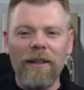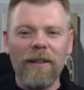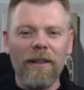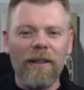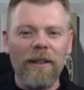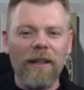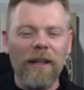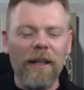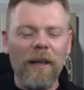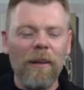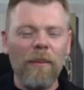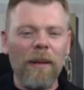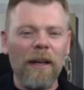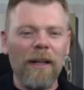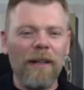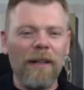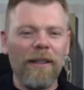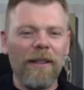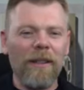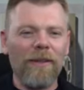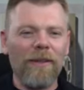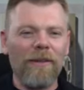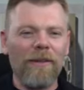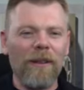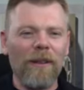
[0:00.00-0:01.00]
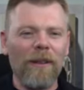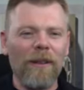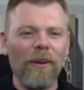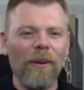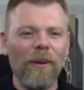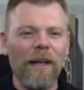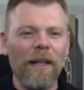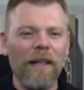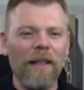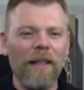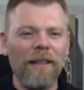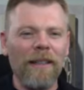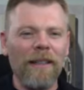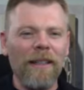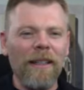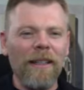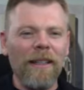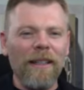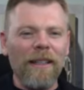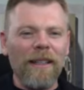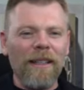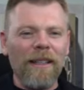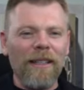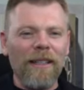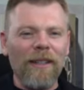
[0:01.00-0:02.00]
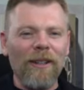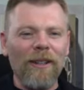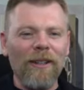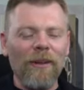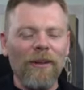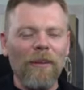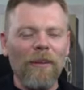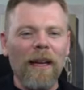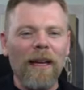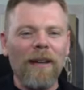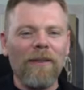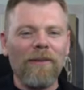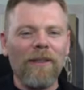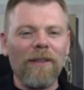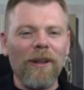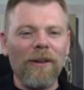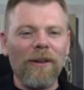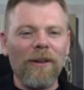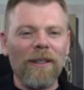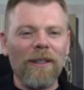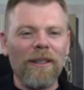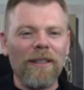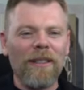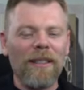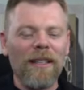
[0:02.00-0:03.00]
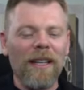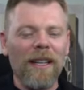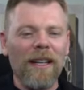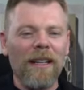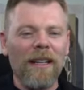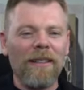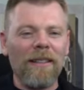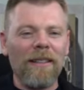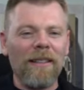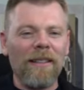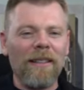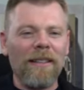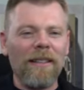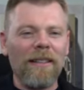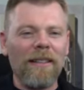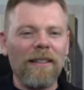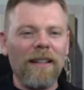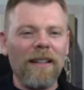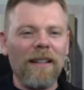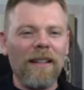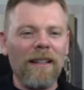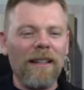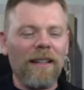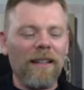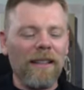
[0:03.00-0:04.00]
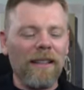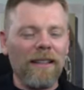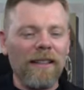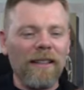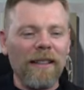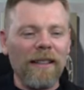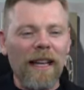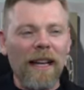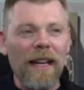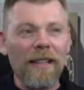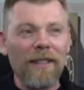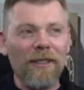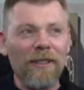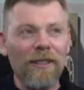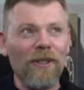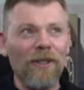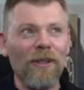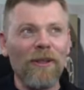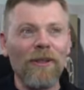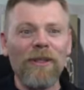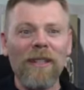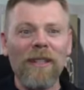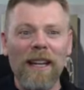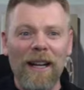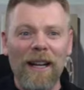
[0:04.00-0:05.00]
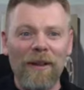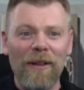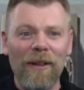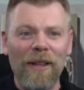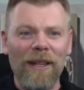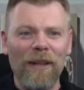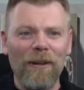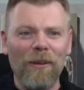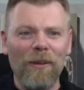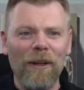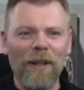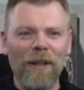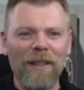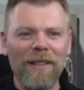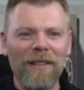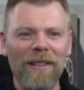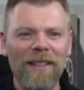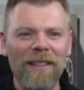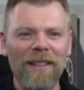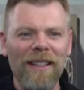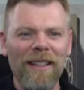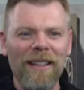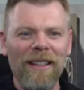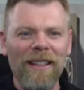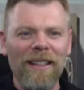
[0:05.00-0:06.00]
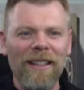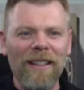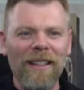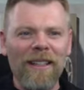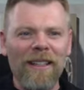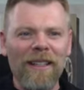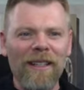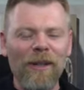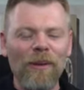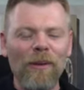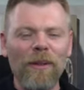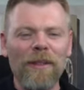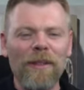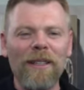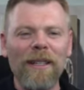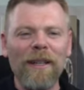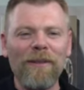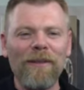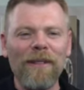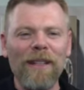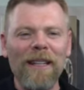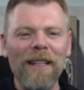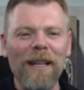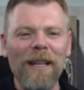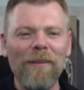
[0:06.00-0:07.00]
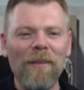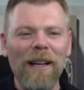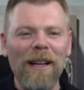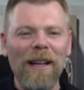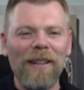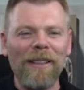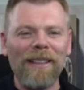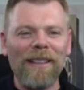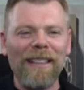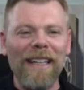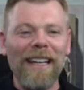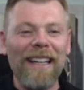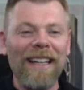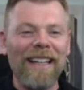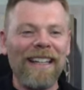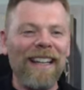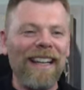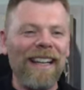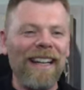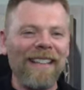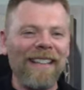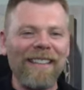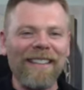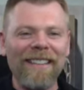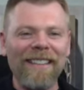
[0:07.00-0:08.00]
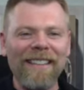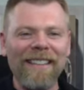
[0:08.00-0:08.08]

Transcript: our email list for a little while. You may have noticed that last Tuesday, I think it was, you received an email late at night,